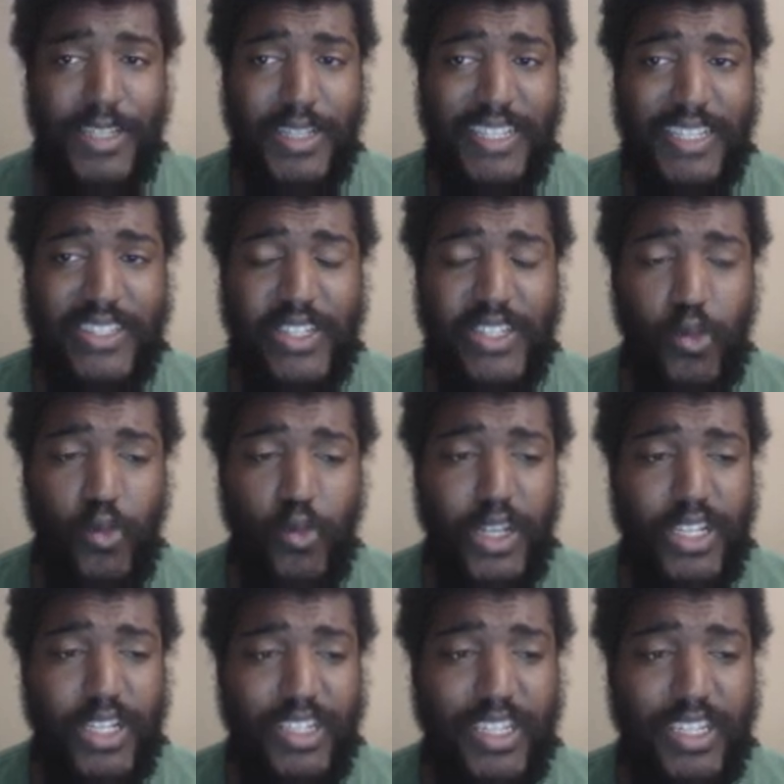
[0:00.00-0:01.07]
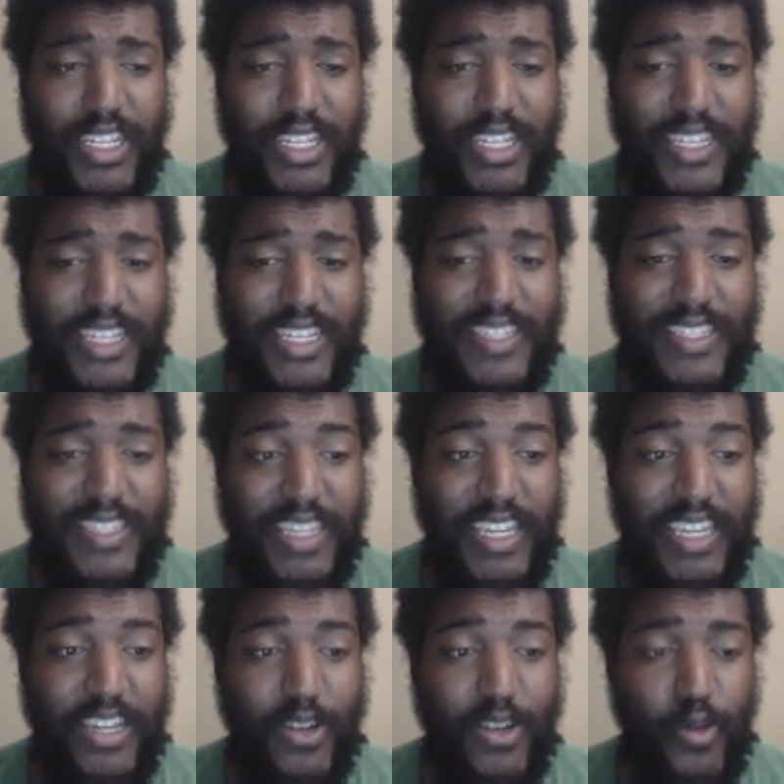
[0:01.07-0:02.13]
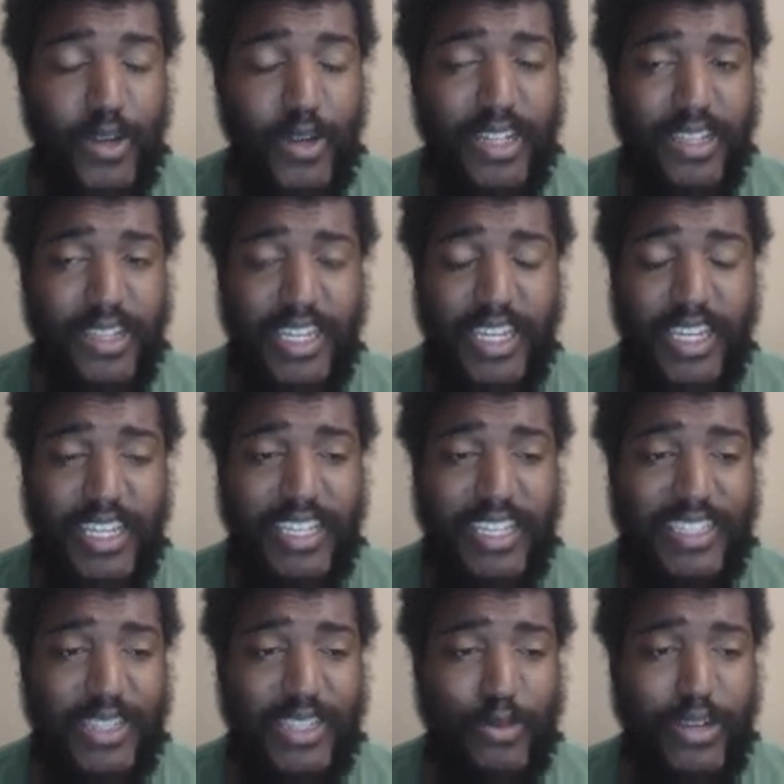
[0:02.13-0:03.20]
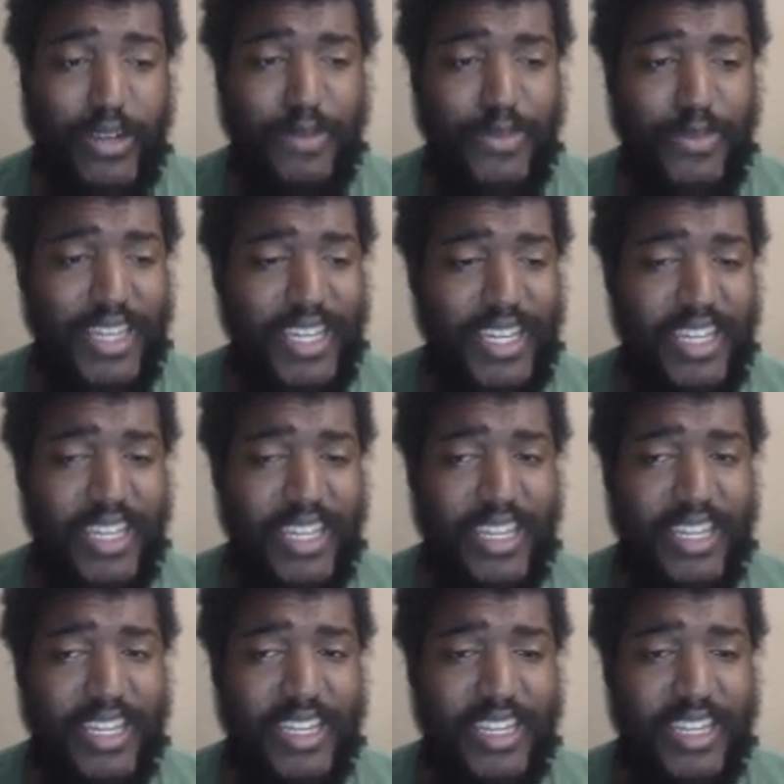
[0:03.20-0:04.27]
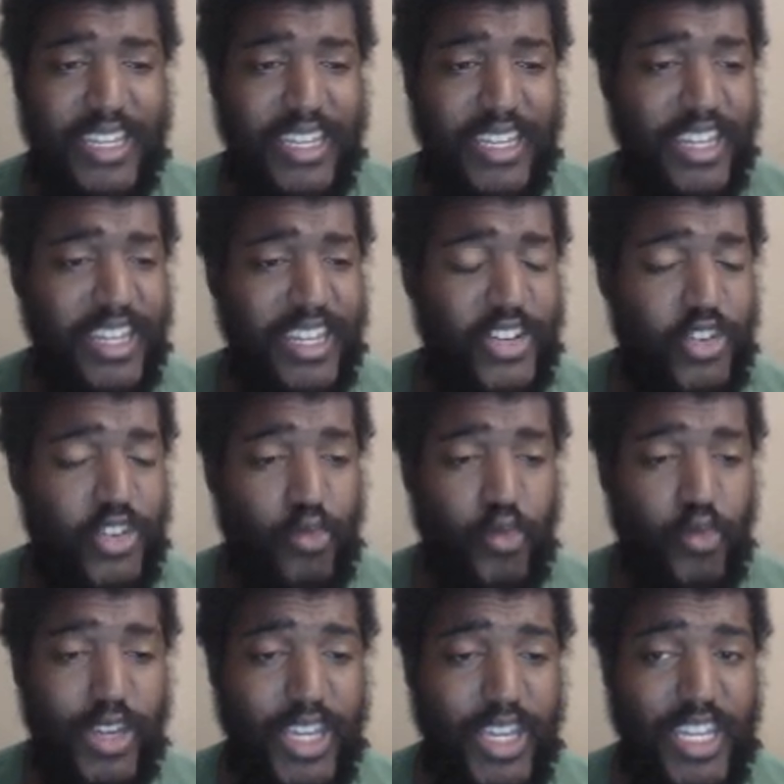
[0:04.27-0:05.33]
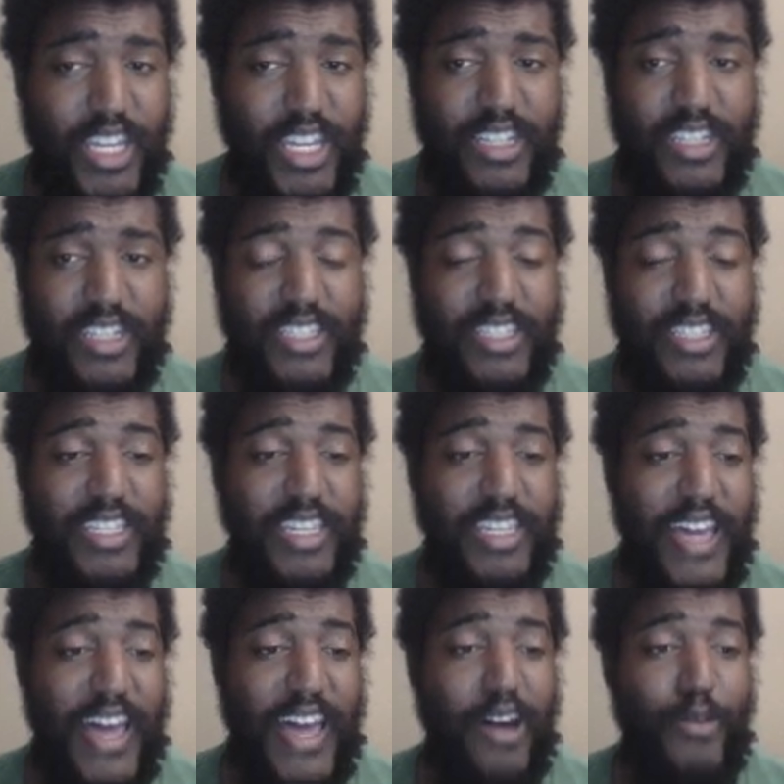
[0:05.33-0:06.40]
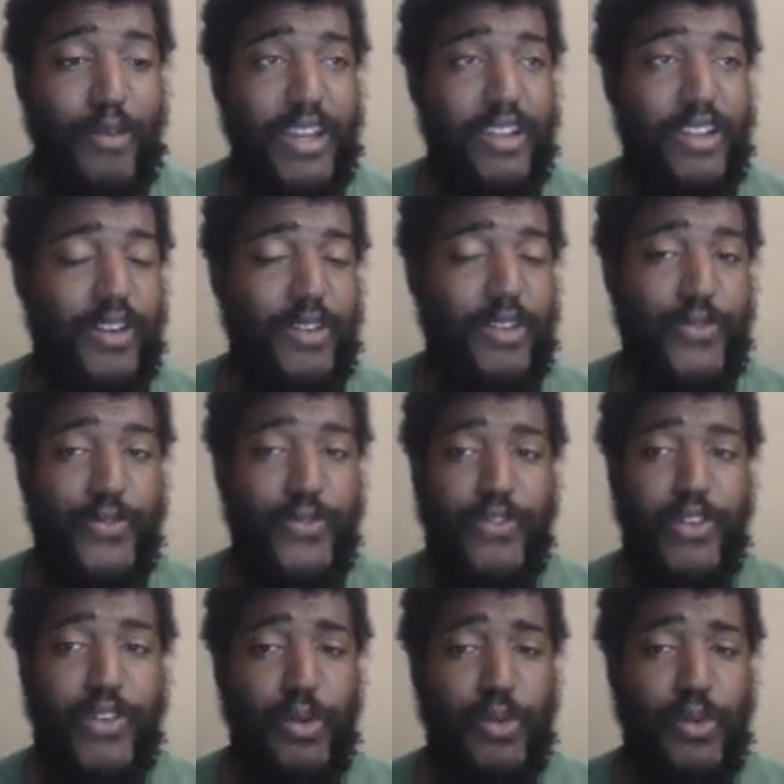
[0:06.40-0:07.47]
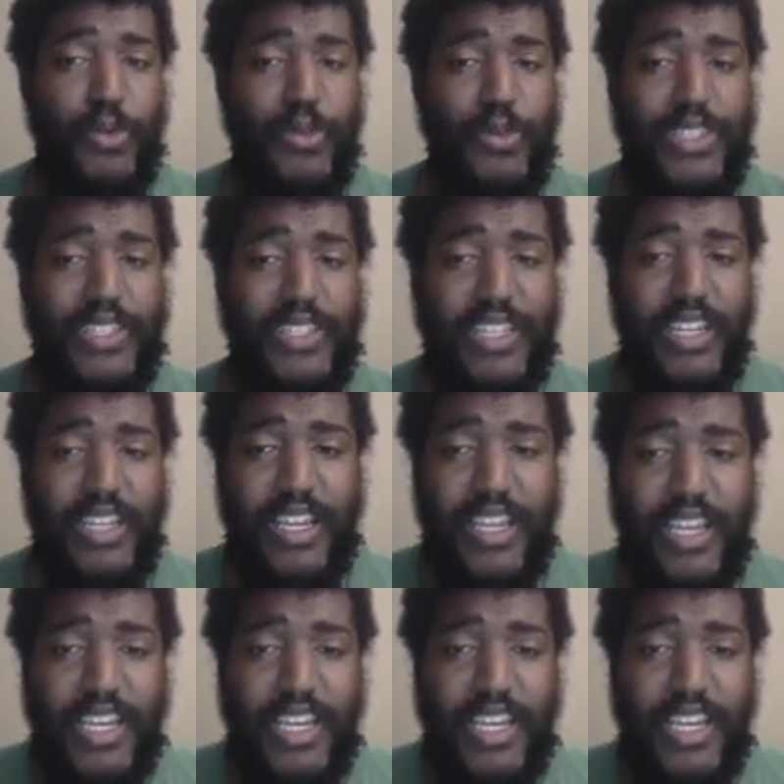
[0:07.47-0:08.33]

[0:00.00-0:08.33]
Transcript: But this arena league, this the arena league is going to be intriguing to see how it unfolds.